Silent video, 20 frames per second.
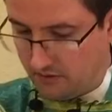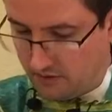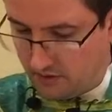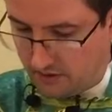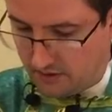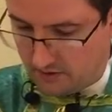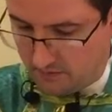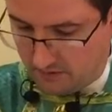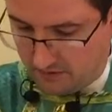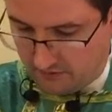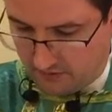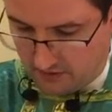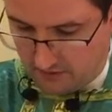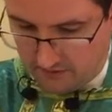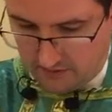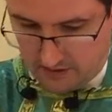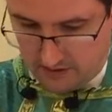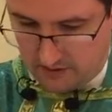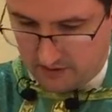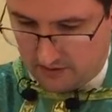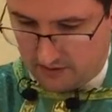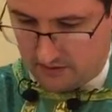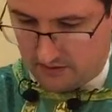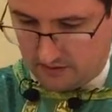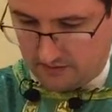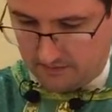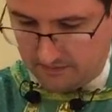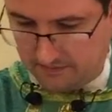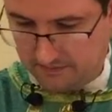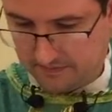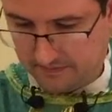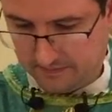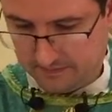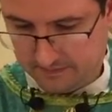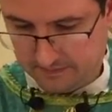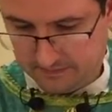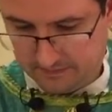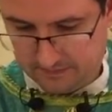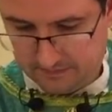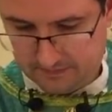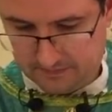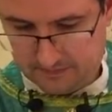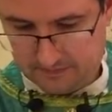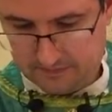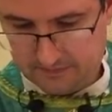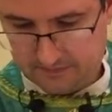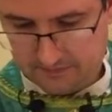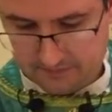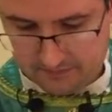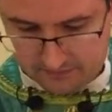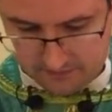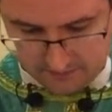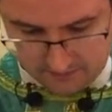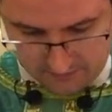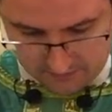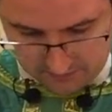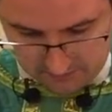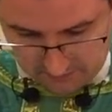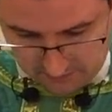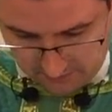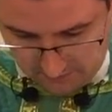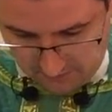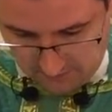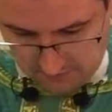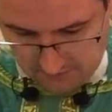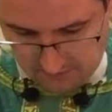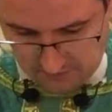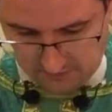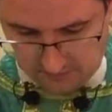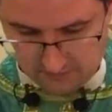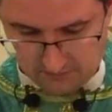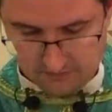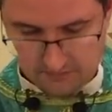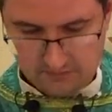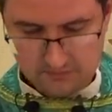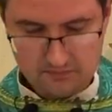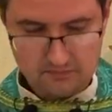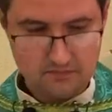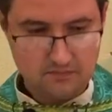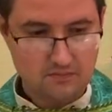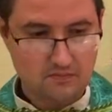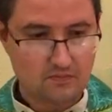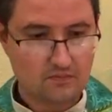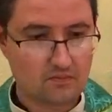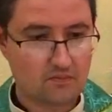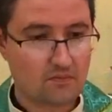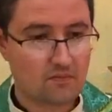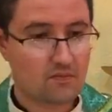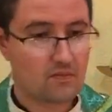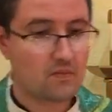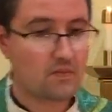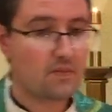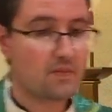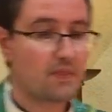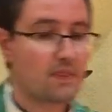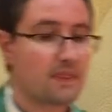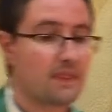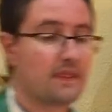(no one is talking)